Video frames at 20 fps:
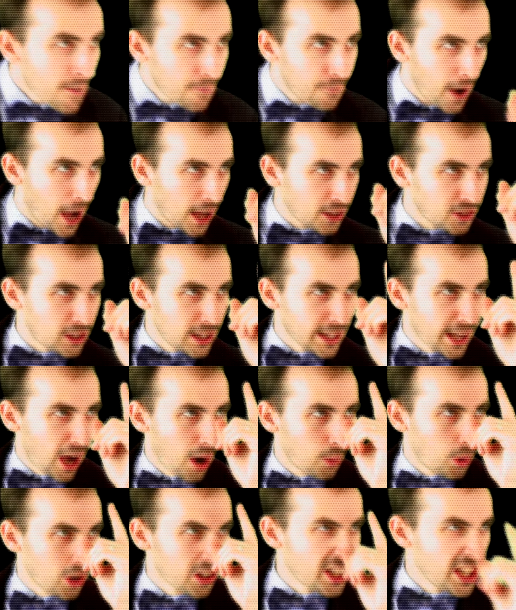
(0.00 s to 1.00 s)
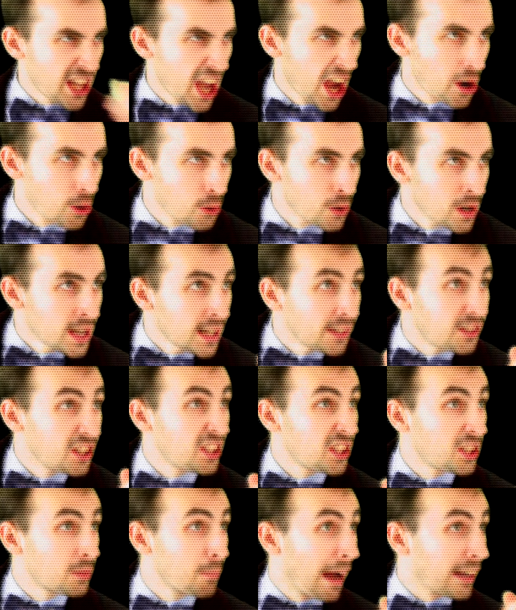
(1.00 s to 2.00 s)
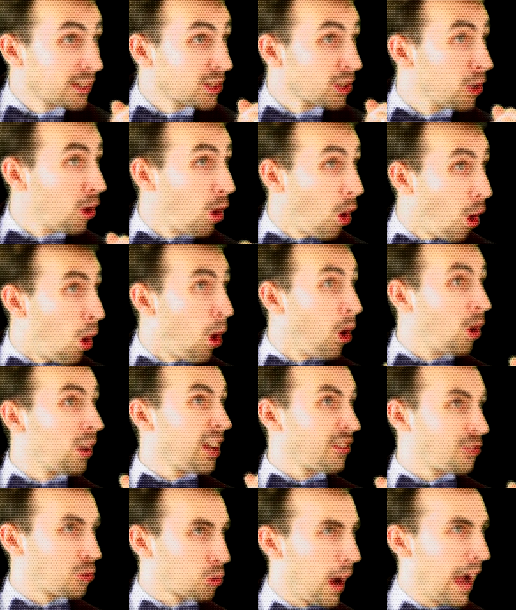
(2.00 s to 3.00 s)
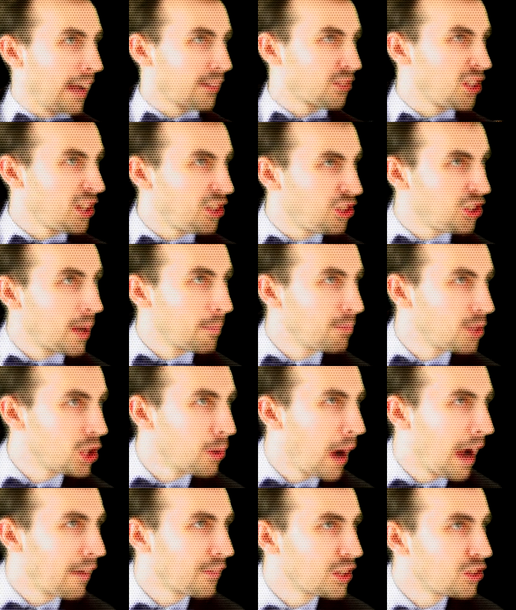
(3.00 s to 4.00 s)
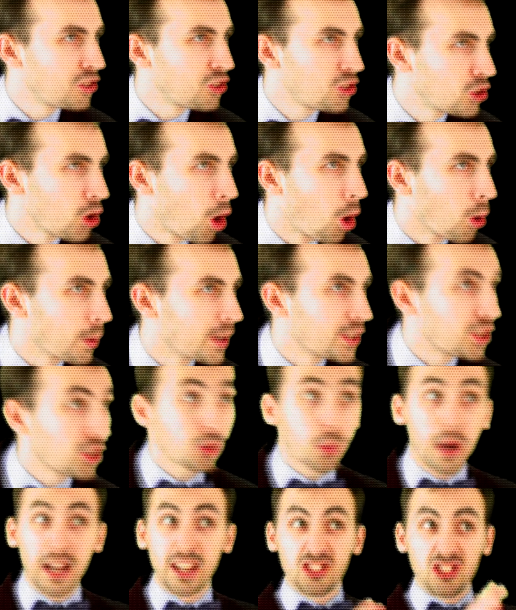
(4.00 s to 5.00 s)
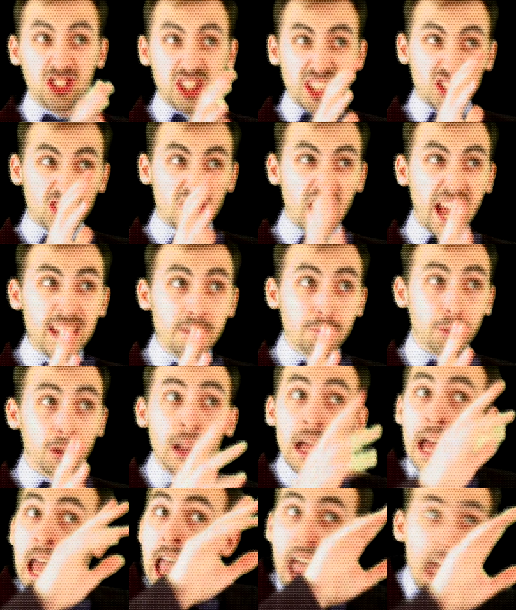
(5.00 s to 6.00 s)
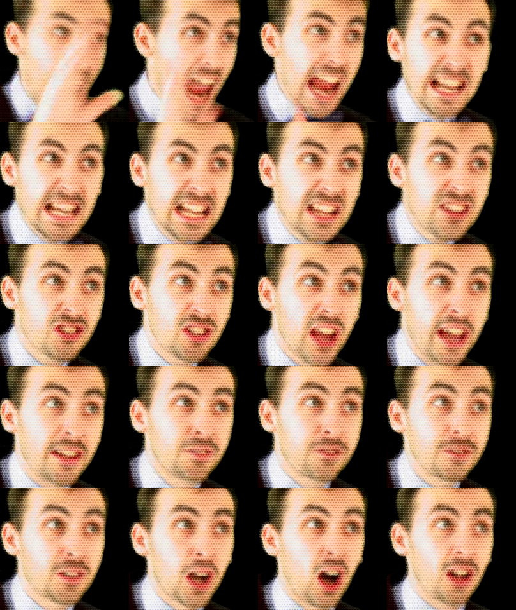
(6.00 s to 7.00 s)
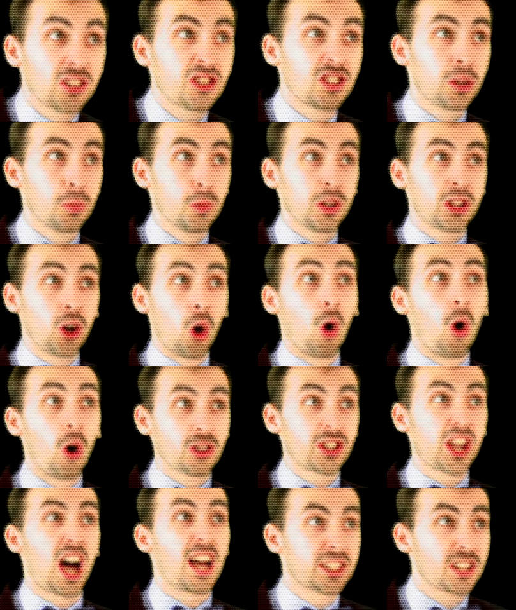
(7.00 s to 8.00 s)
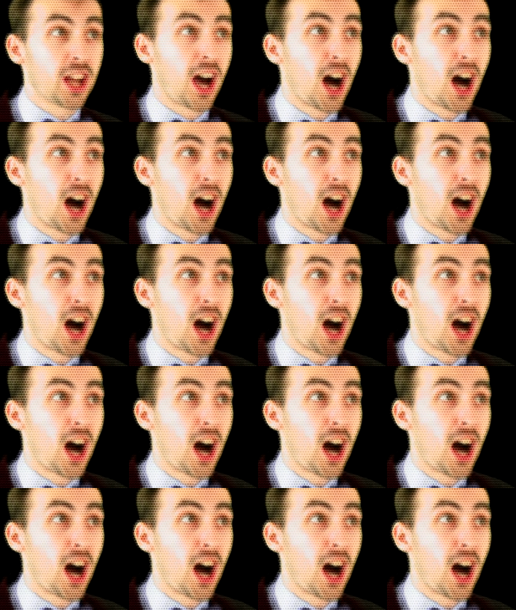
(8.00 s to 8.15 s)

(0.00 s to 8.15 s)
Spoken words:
Firstly, I want you to dismantle all Atraxi ships you have in storage, as well as disable any safeguards that would cause us